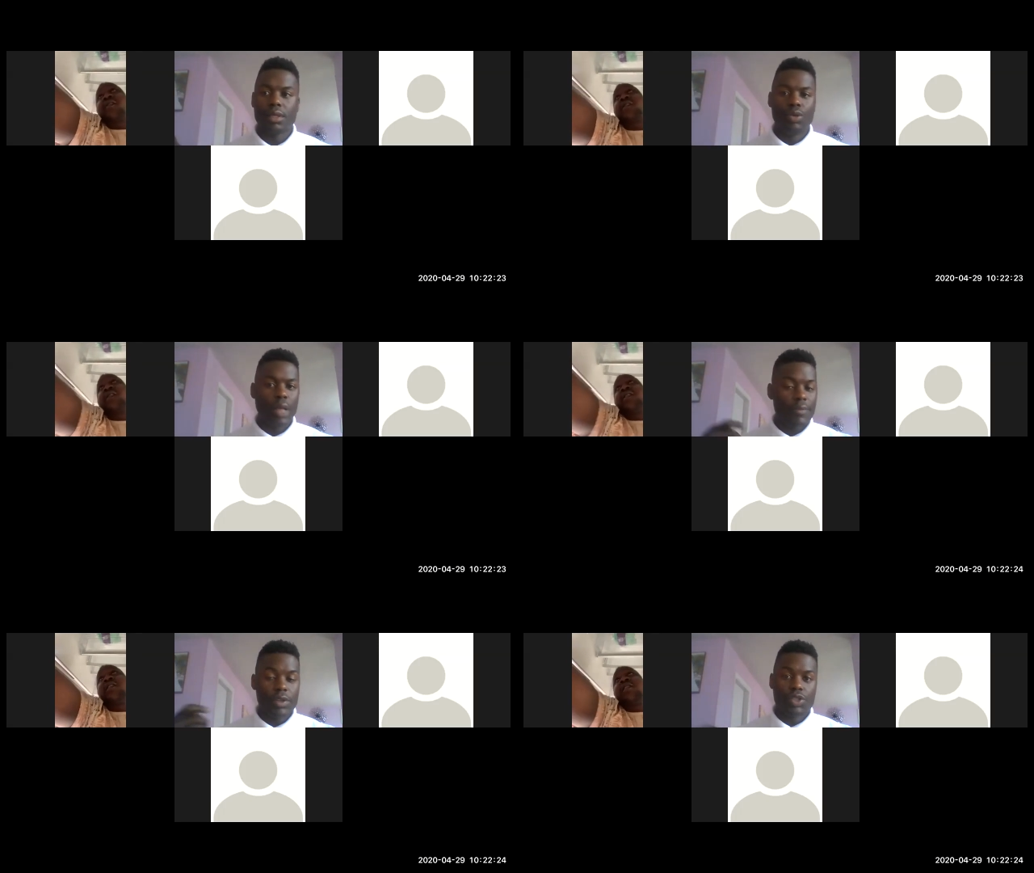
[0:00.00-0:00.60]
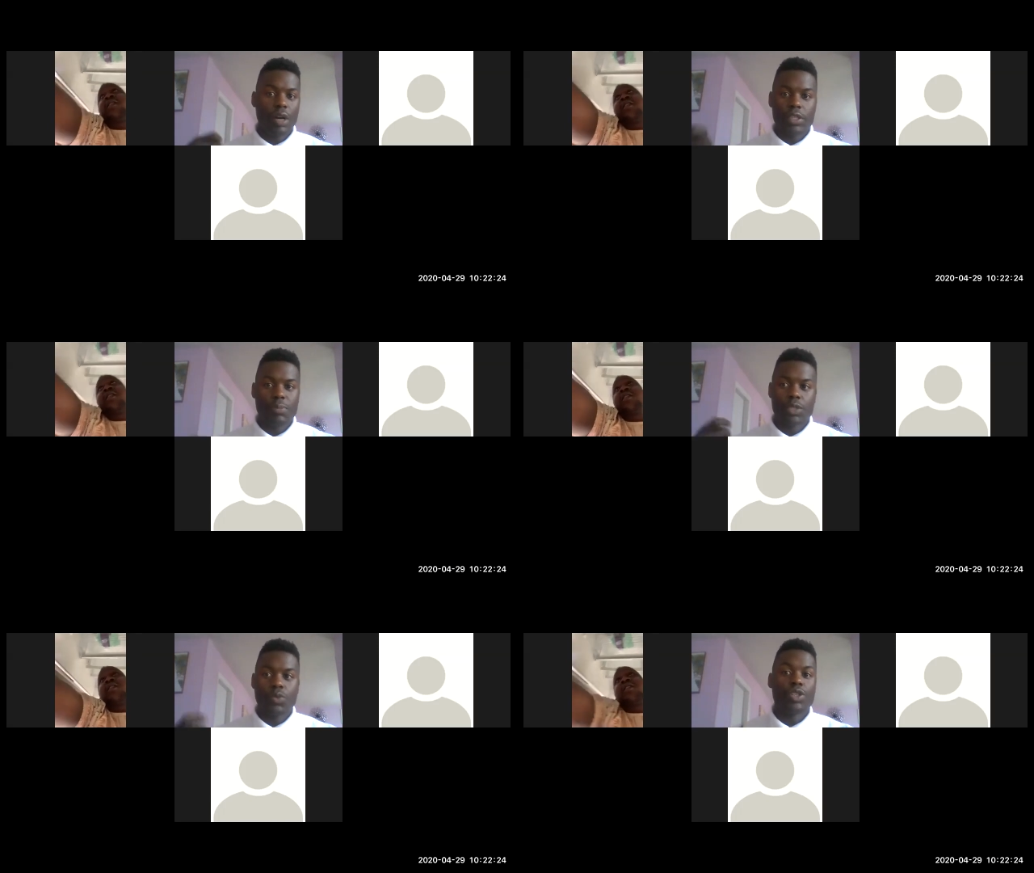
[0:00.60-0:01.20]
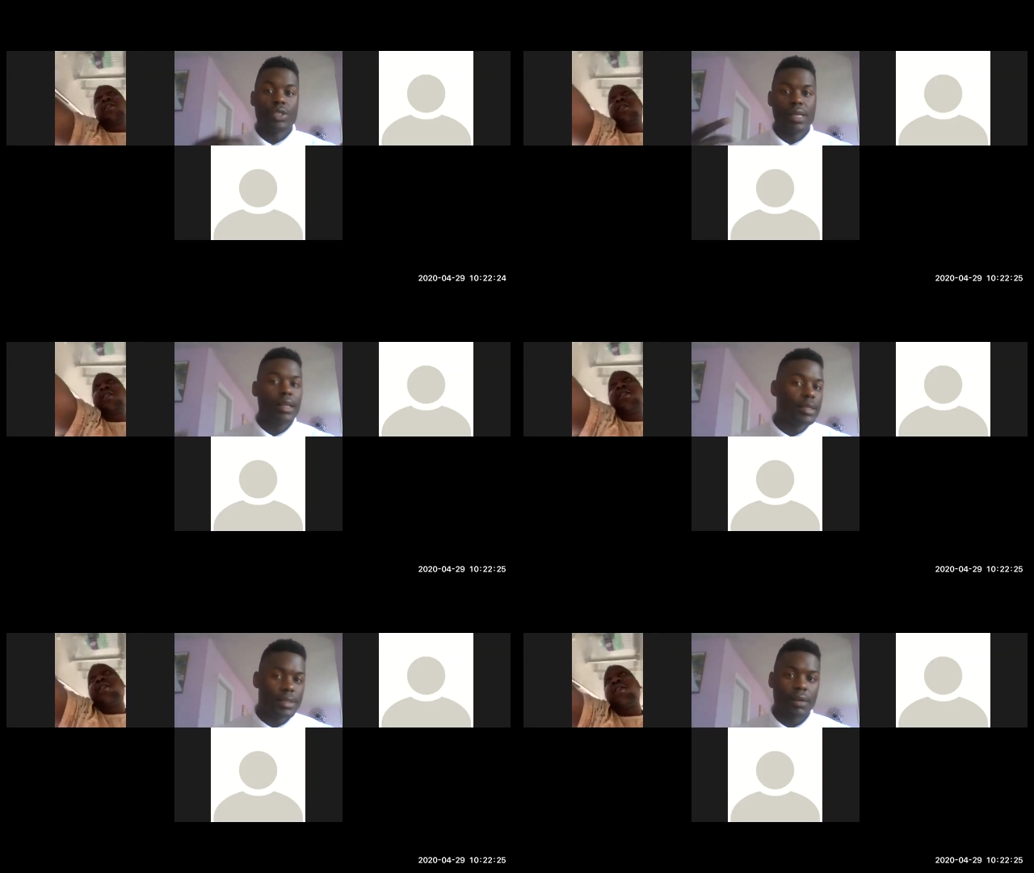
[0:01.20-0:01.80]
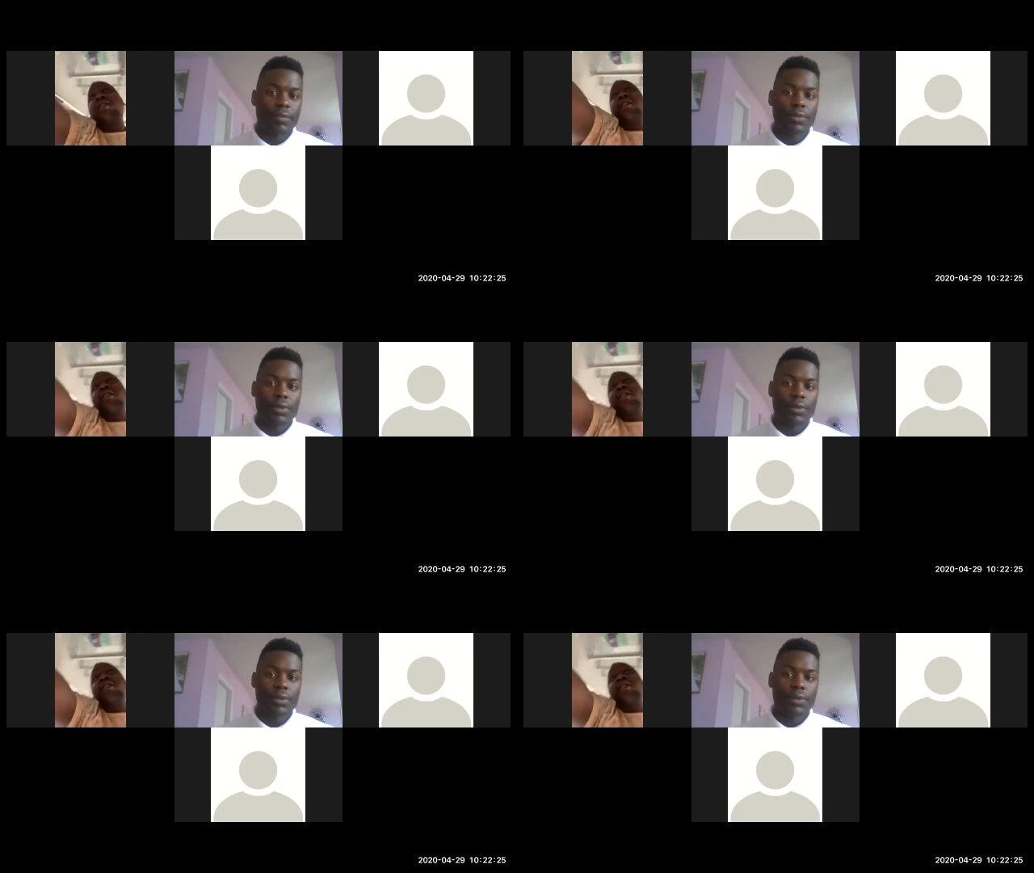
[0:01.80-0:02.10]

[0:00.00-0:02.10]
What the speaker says: You'll have a service business which you're selling stuff.